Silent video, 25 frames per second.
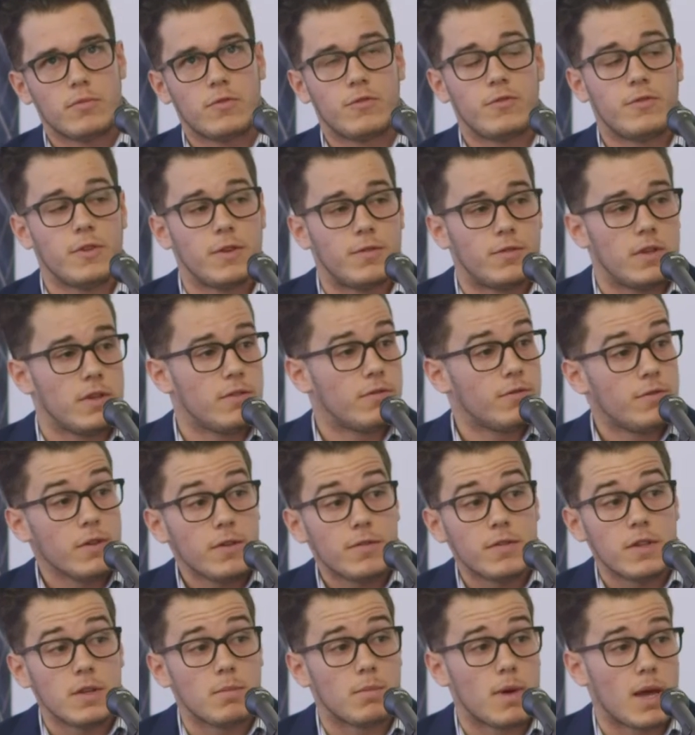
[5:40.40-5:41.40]

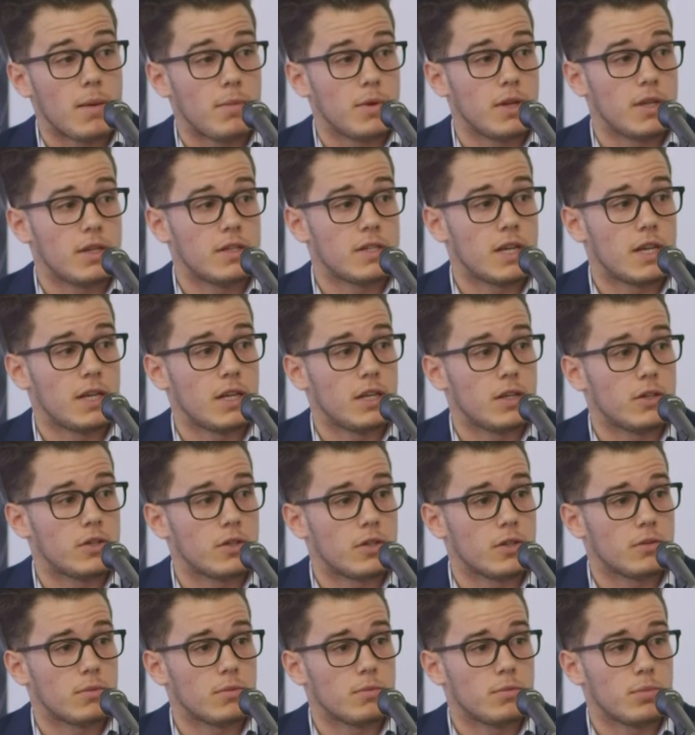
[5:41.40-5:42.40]
50-50 may be intending
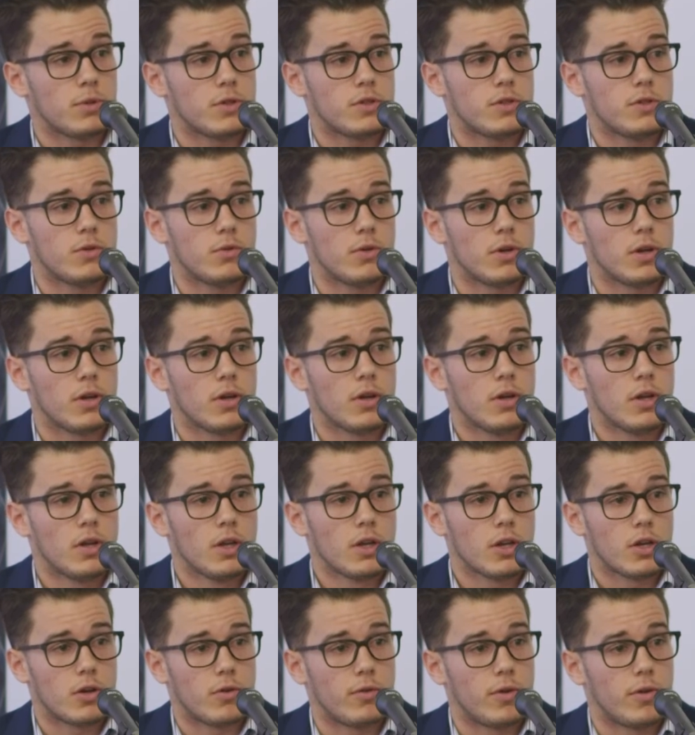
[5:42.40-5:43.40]
to pursue a
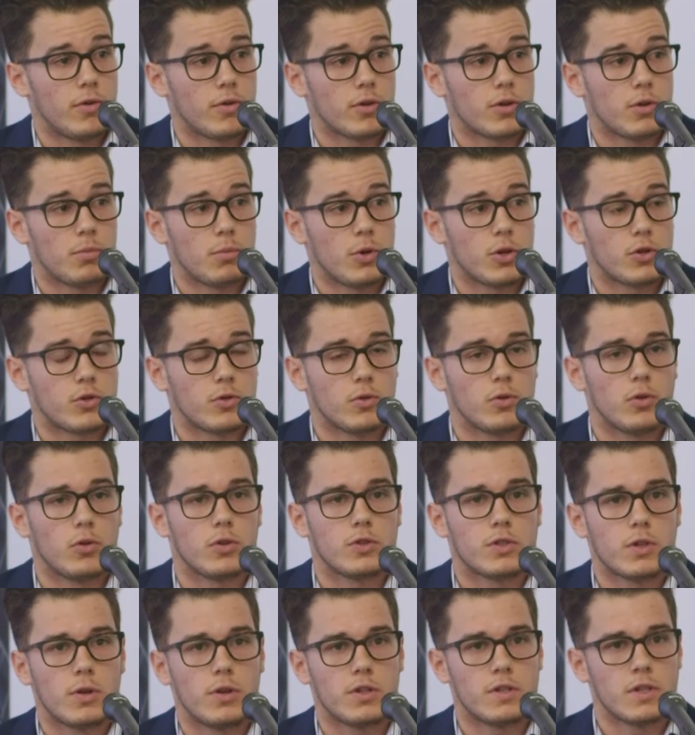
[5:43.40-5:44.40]
career in commercial law.
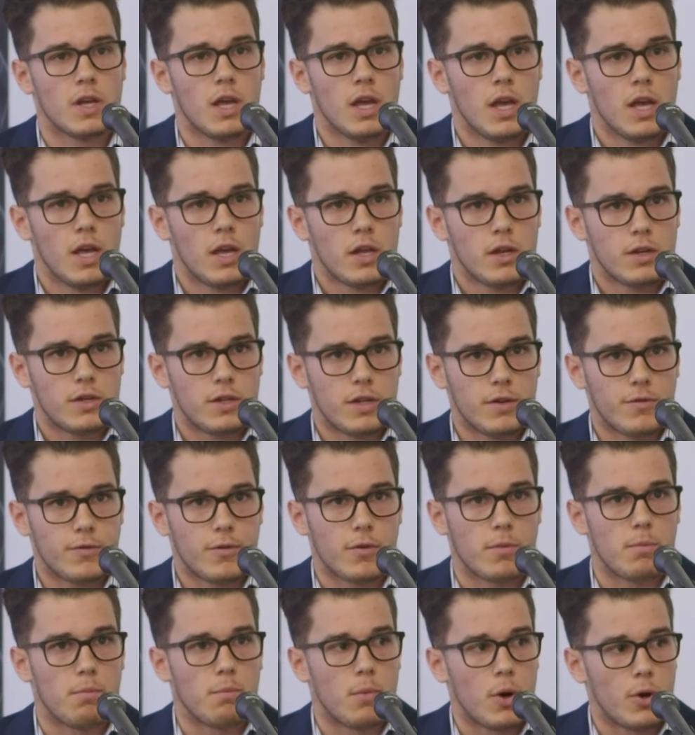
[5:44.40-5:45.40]
So it's
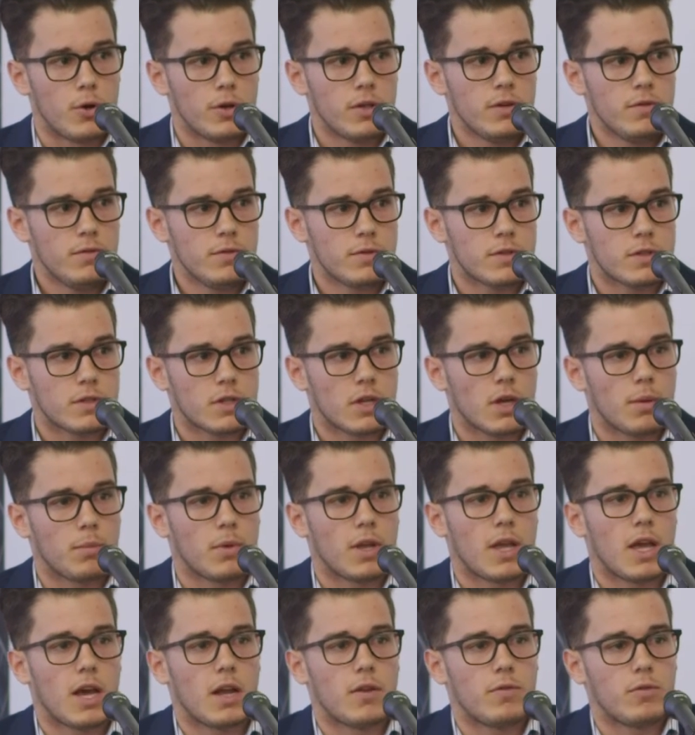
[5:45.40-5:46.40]
different motives
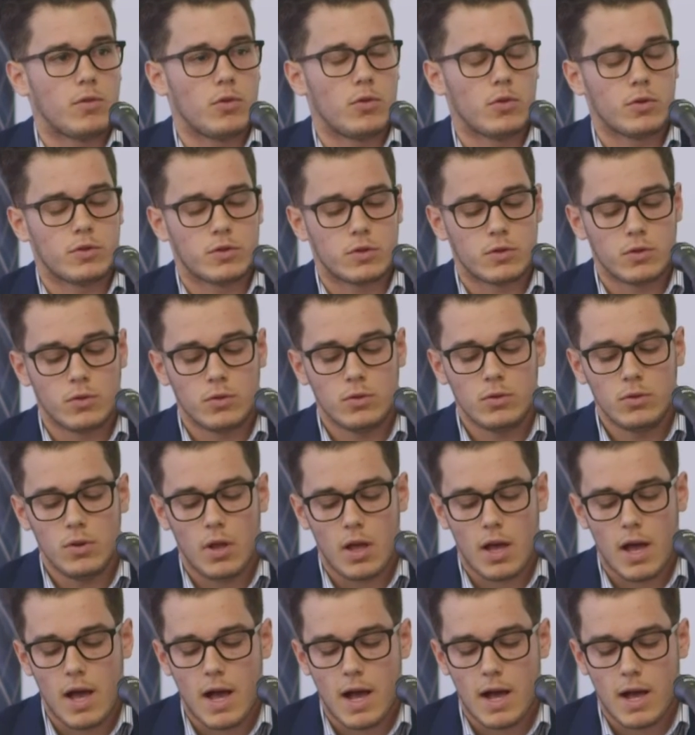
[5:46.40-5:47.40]
coming out of law school.
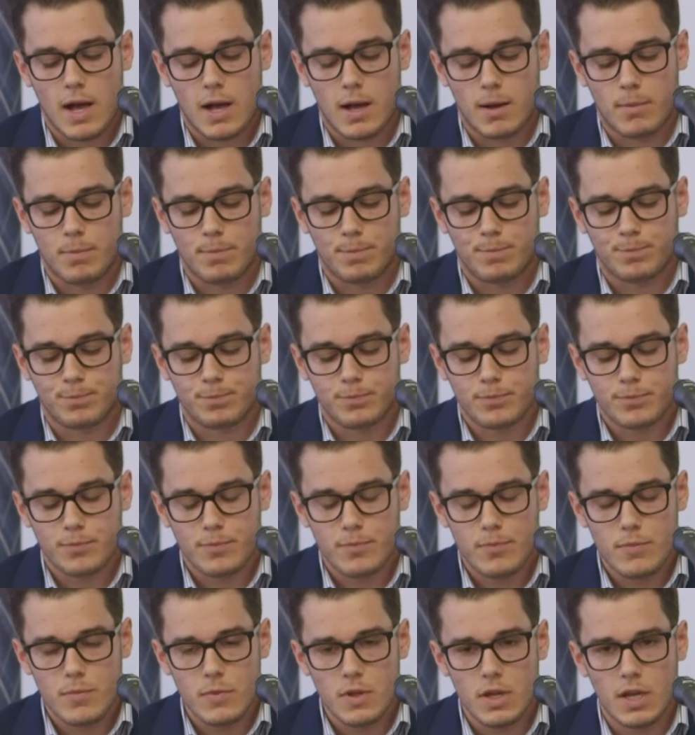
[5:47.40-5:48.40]

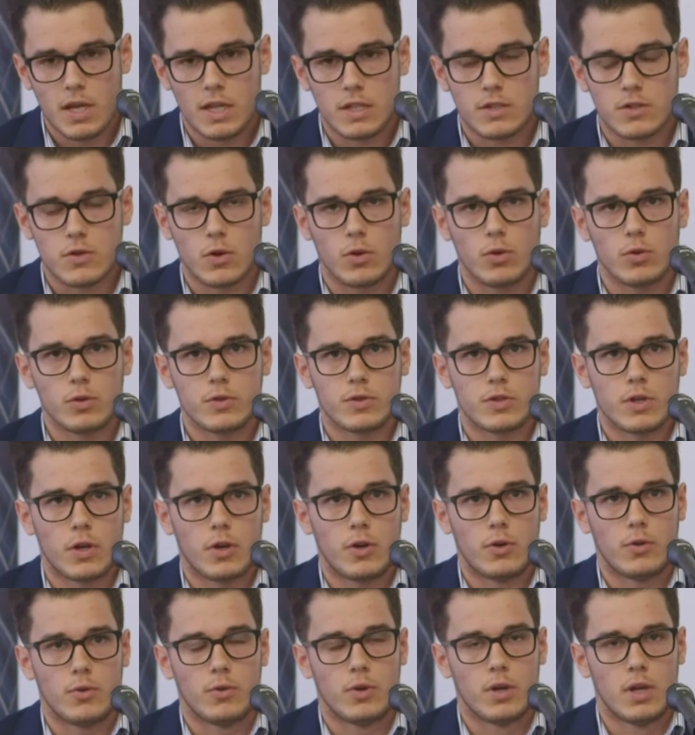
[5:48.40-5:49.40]
It's
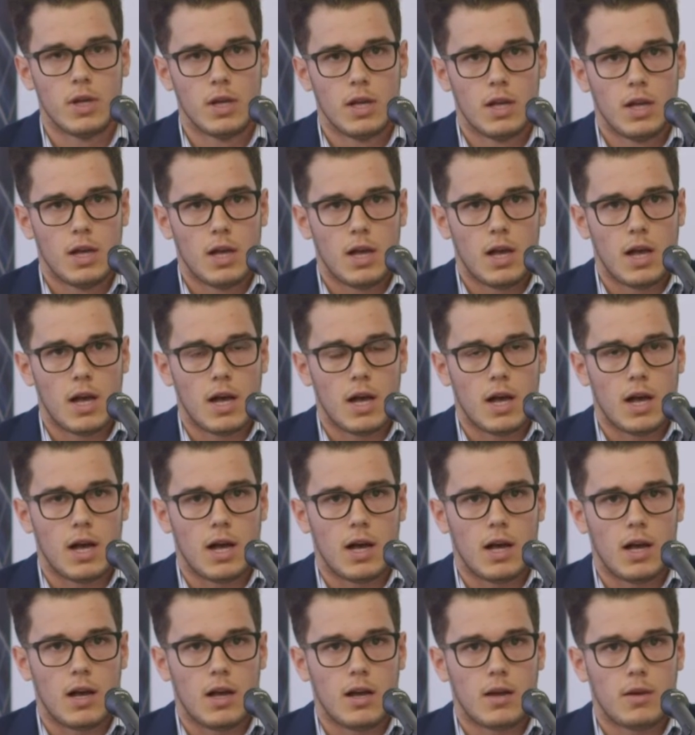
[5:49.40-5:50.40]
also
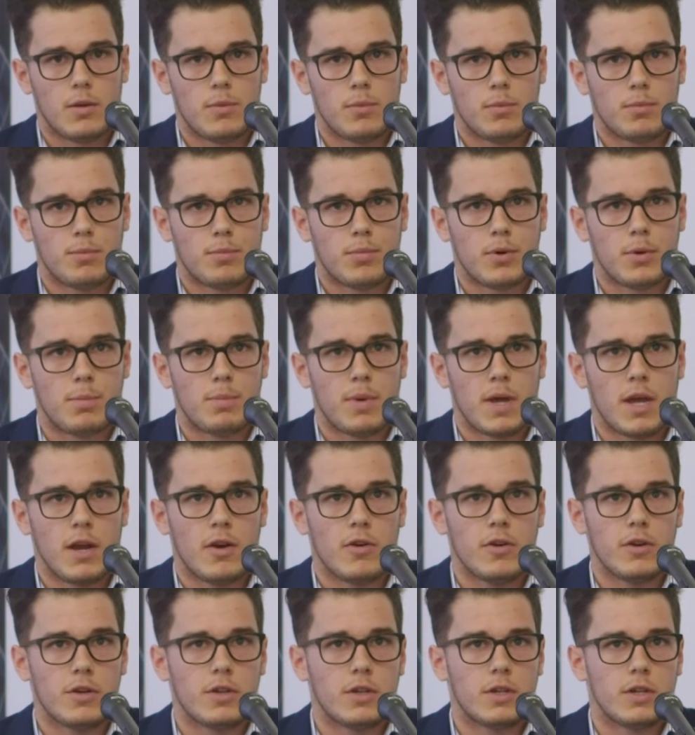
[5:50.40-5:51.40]

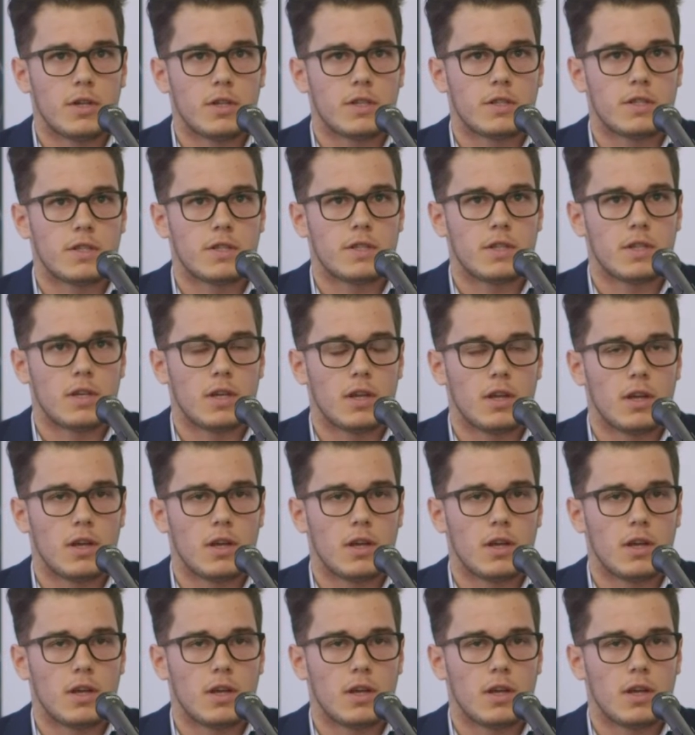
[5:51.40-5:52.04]
preparedness,